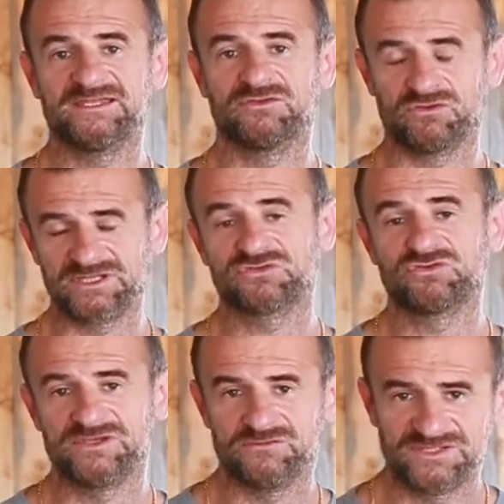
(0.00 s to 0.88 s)
in order to
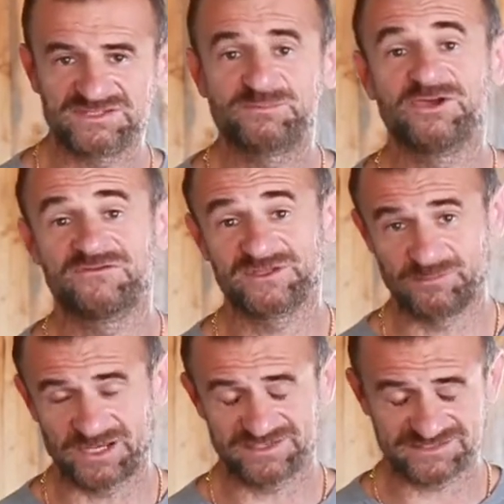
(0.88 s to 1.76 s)
give you this perfect
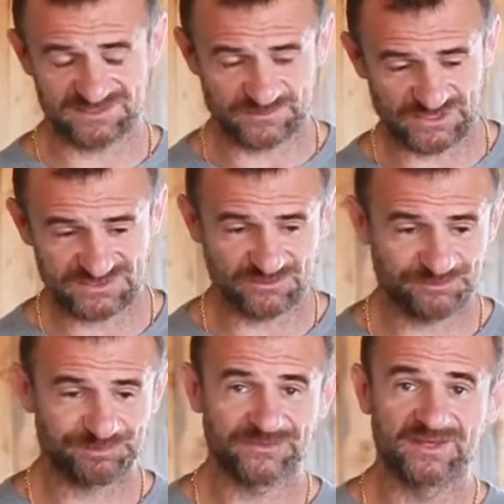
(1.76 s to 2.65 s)
balanced espresso.
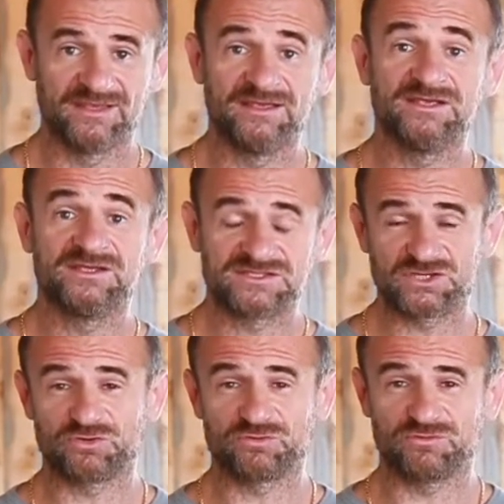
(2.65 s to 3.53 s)

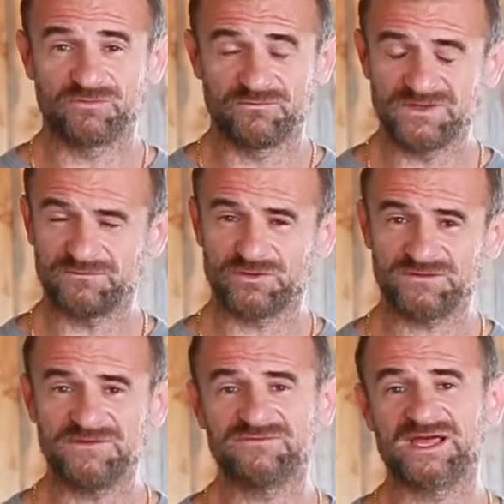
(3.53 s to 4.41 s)
So
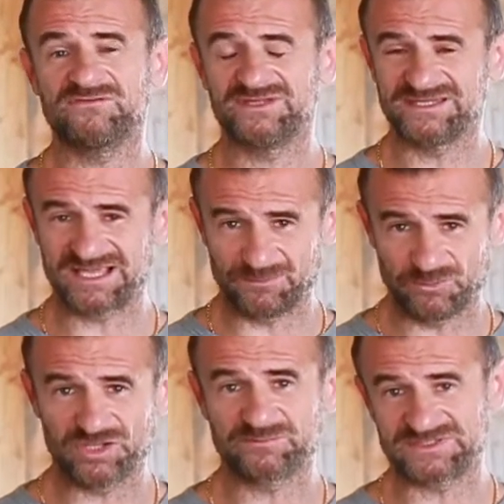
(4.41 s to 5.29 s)
what we've done with the
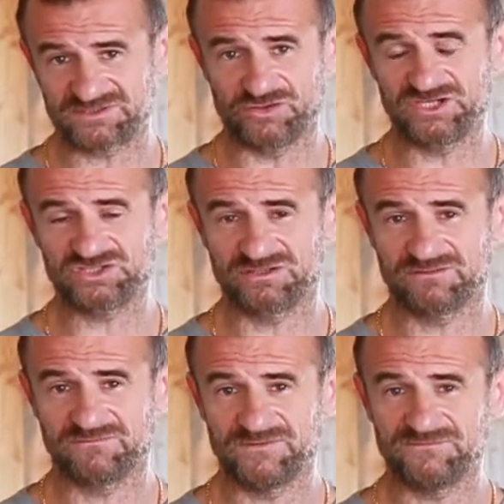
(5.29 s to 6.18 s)
carbonic
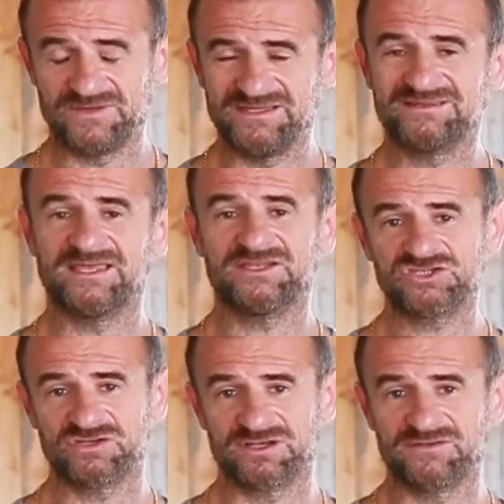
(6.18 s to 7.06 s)
maceration, we've
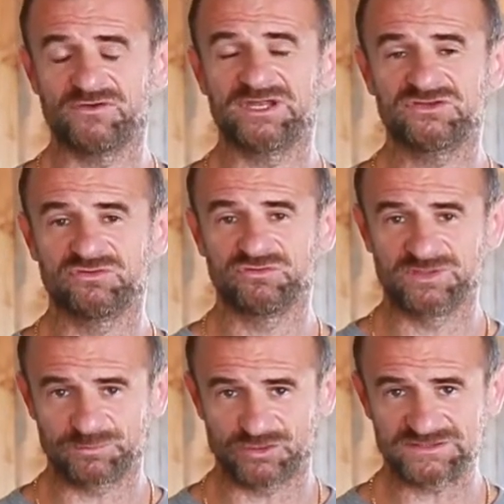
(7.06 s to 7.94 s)
intentionally wanted to do
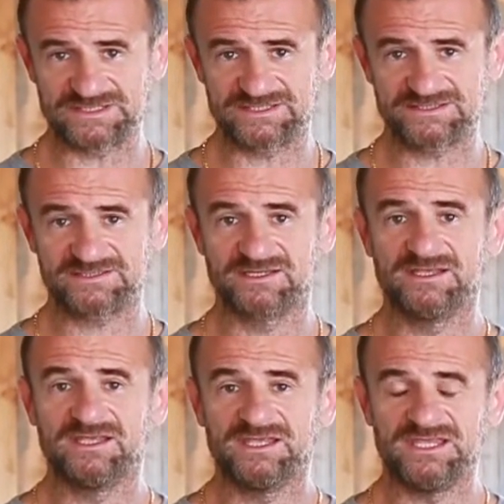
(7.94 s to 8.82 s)
the process
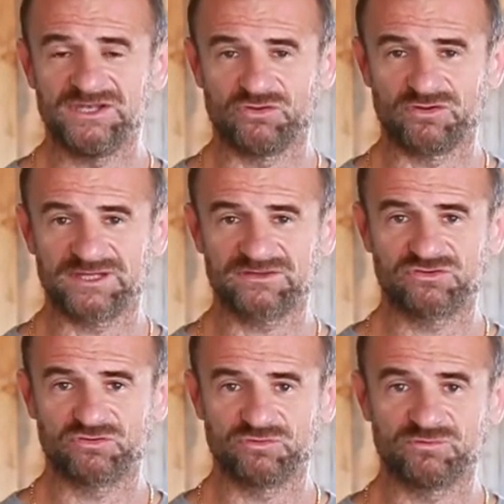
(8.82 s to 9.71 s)
in order
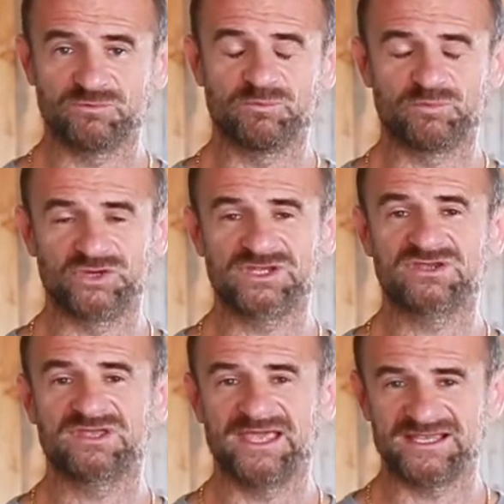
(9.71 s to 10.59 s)
to bring
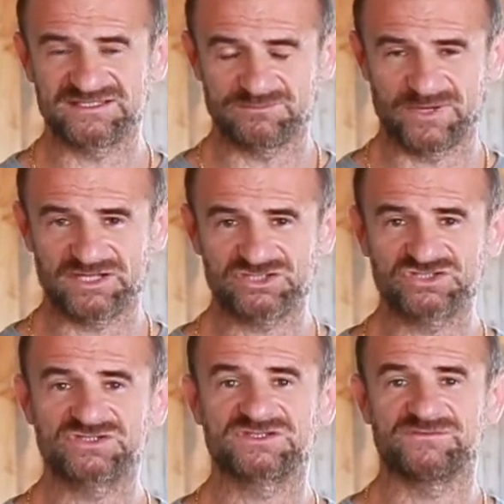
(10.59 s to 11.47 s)
as
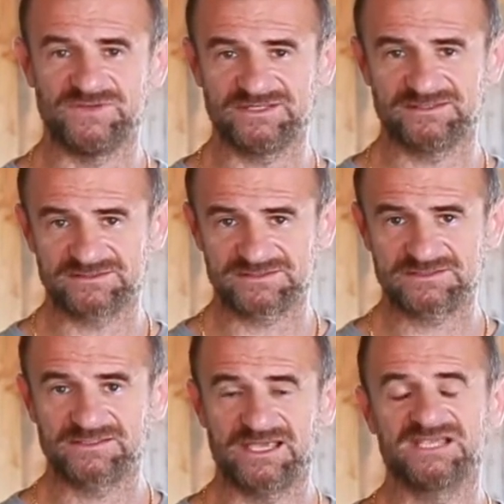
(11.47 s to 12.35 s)
much
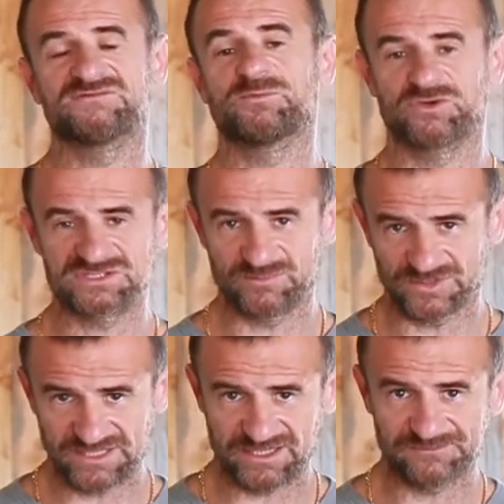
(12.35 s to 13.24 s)
sweetness as we
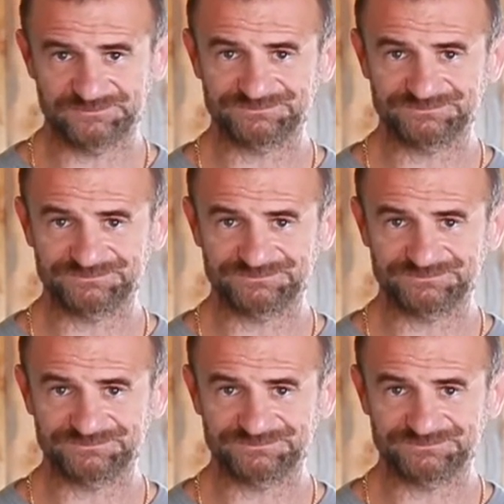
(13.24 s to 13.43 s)
possibly can.